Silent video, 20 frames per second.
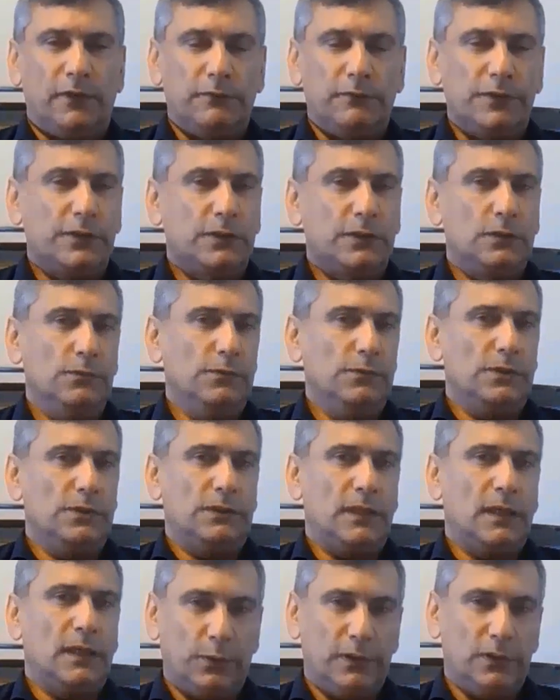if our
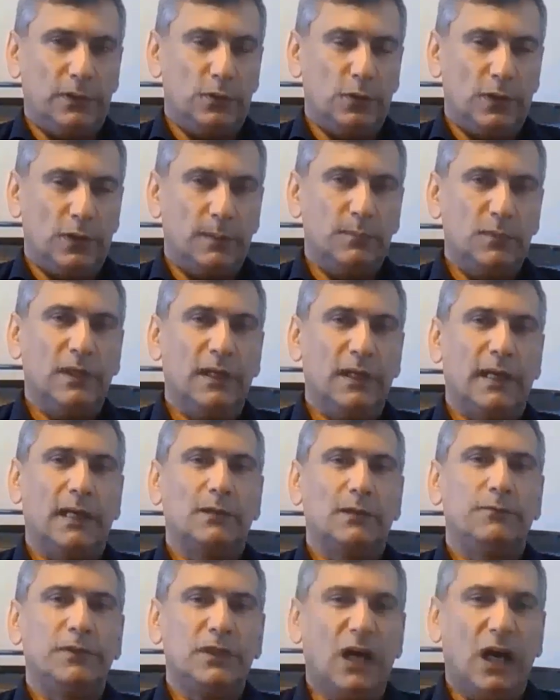students are going to
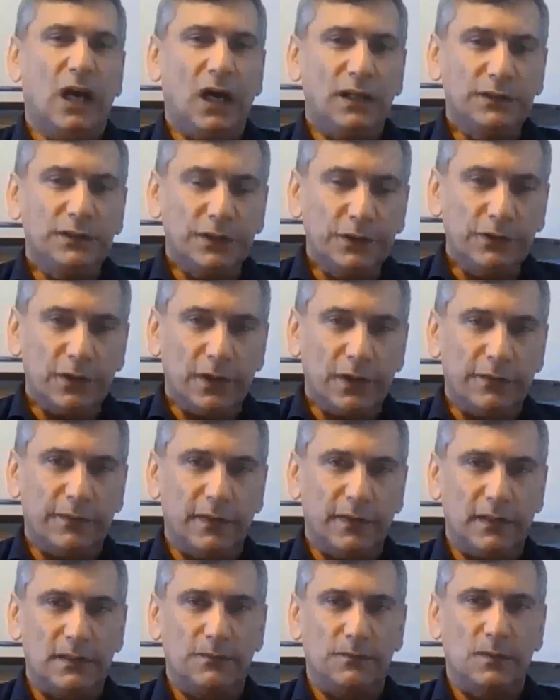communicate with other
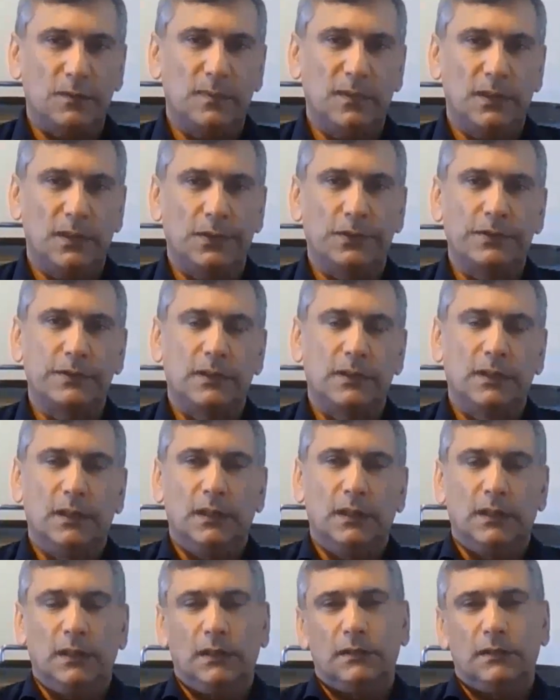non-native speakers,